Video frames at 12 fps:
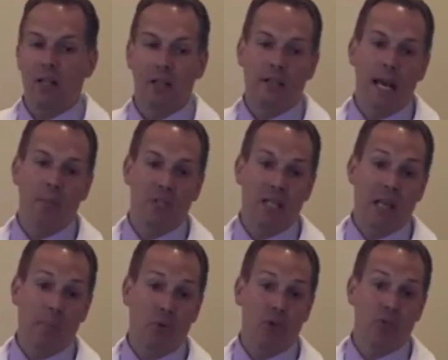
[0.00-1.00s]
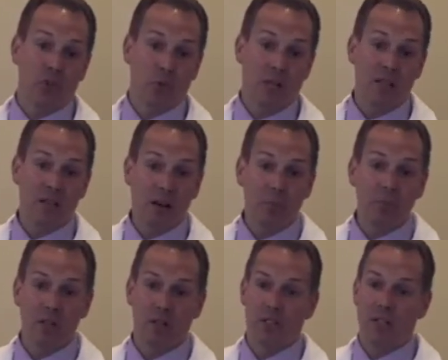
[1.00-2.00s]
And the damage at that point was already
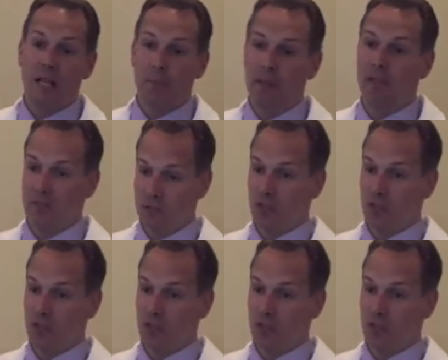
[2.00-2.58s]
done because it had been